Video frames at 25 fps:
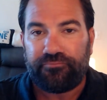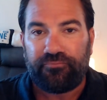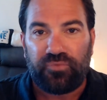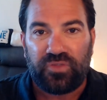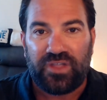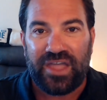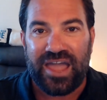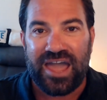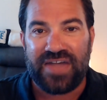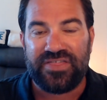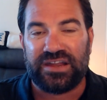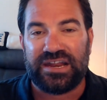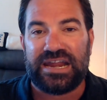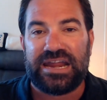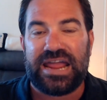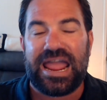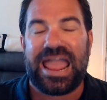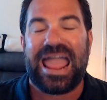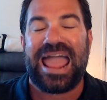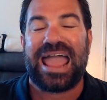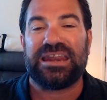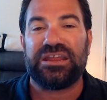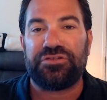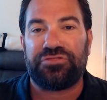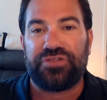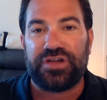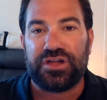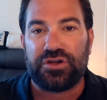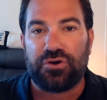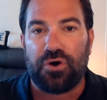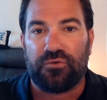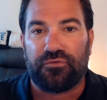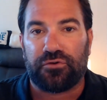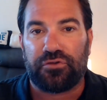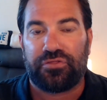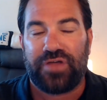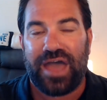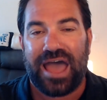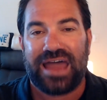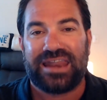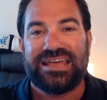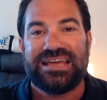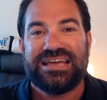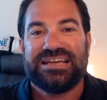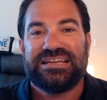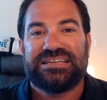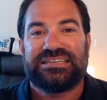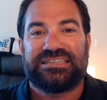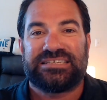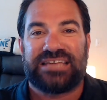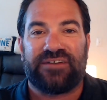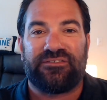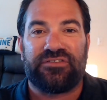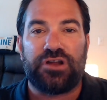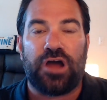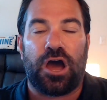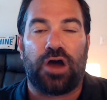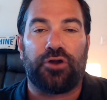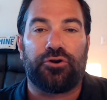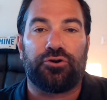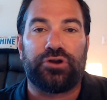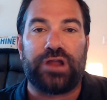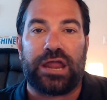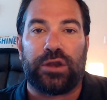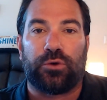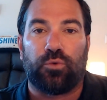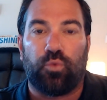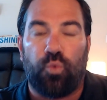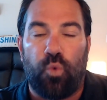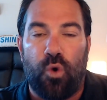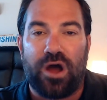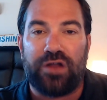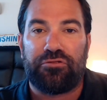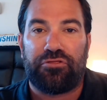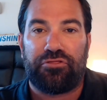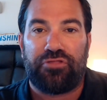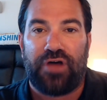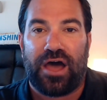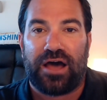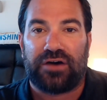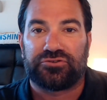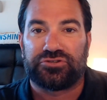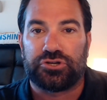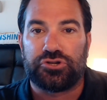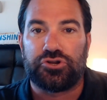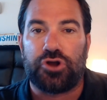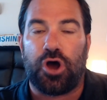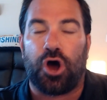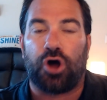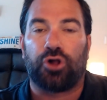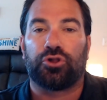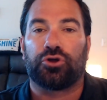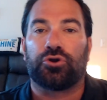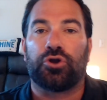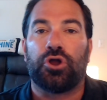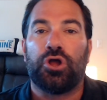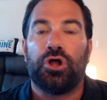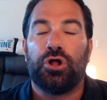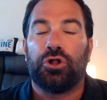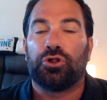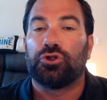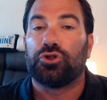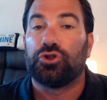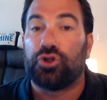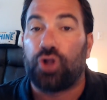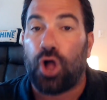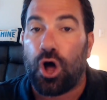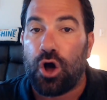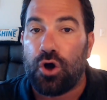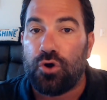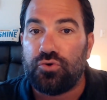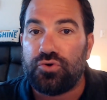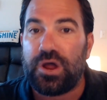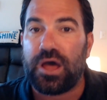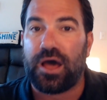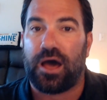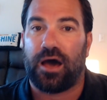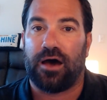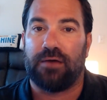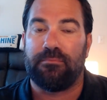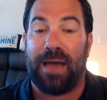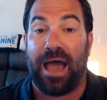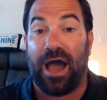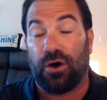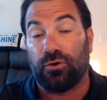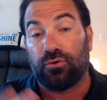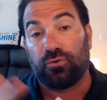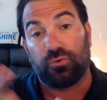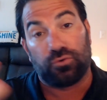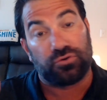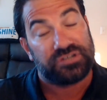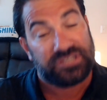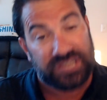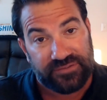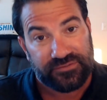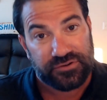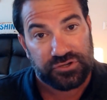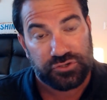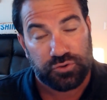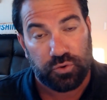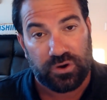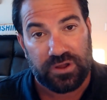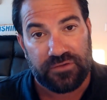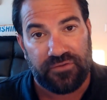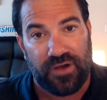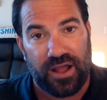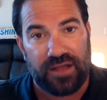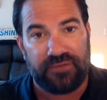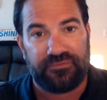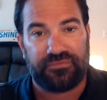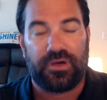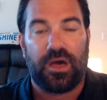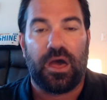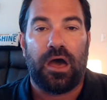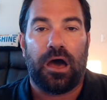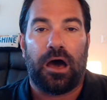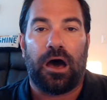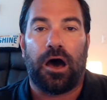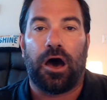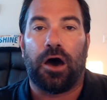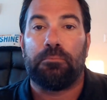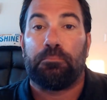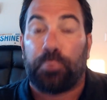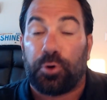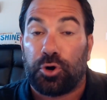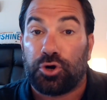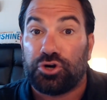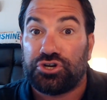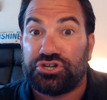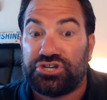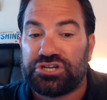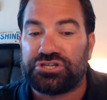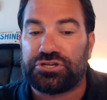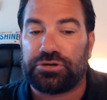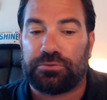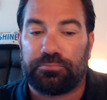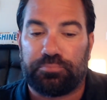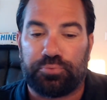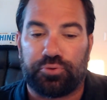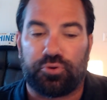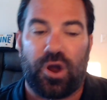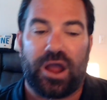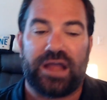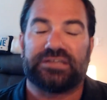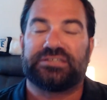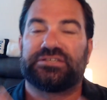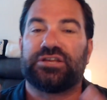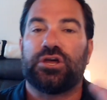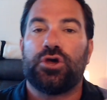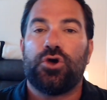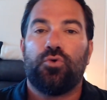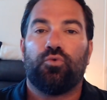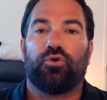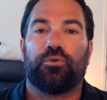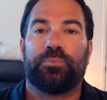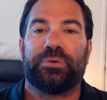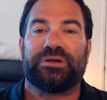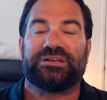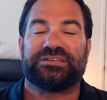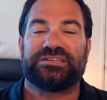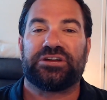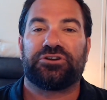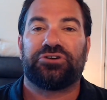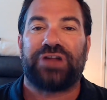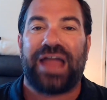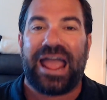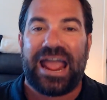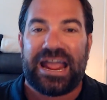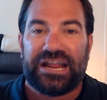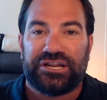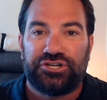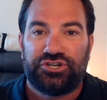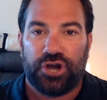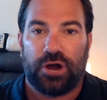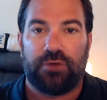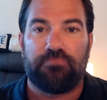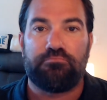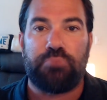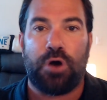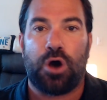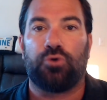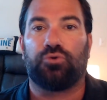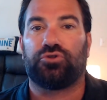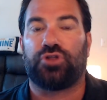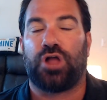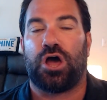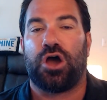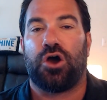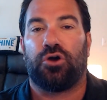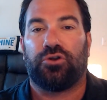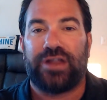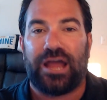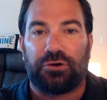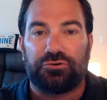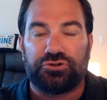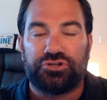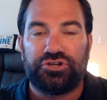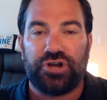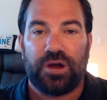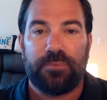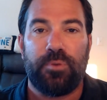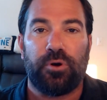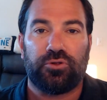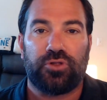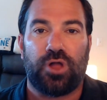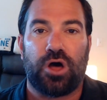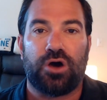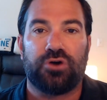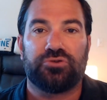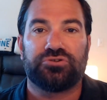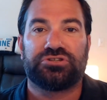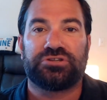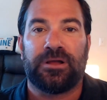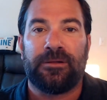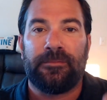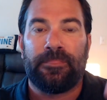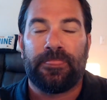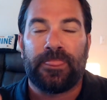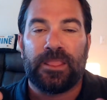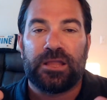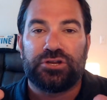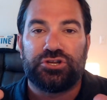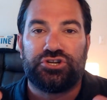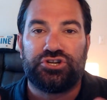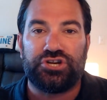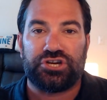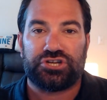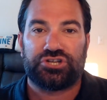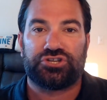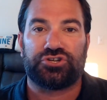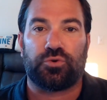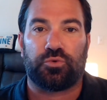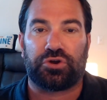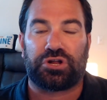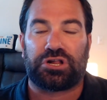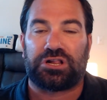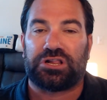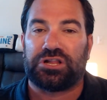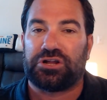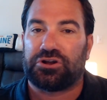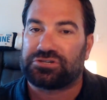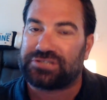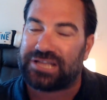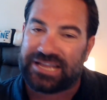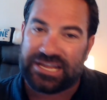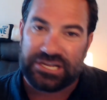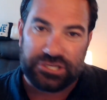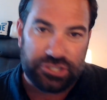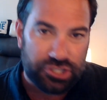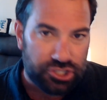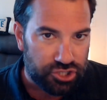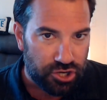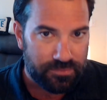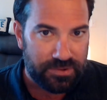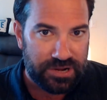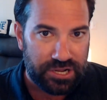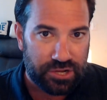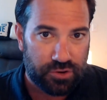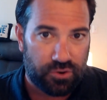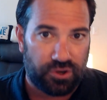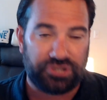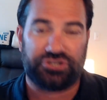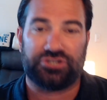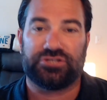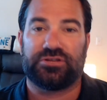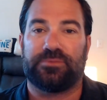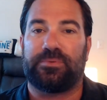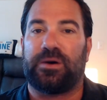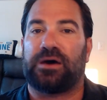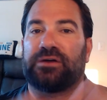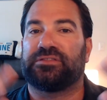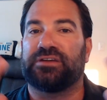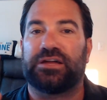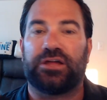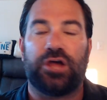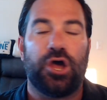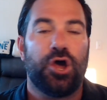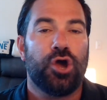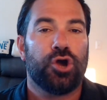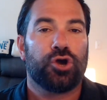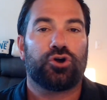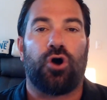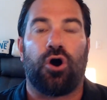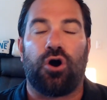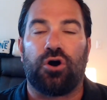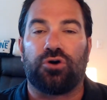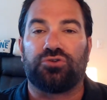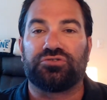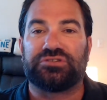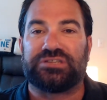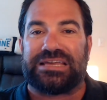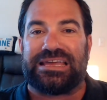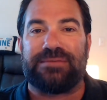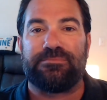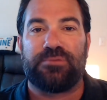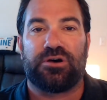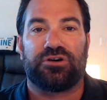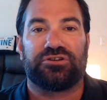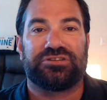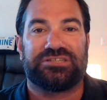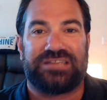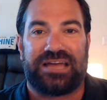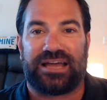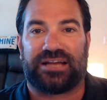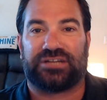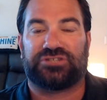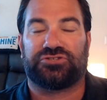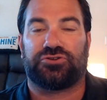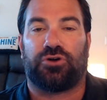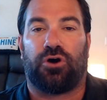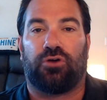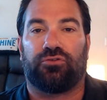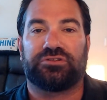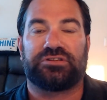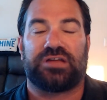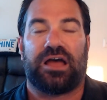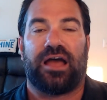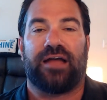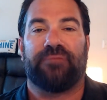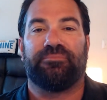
Then anything over that $701,000 loan amount or $725 purchase price would be considered a jumbo loan. Now, jumbo loans, just so we're clear, because I get so many questions about that, calls, emails, text all the time.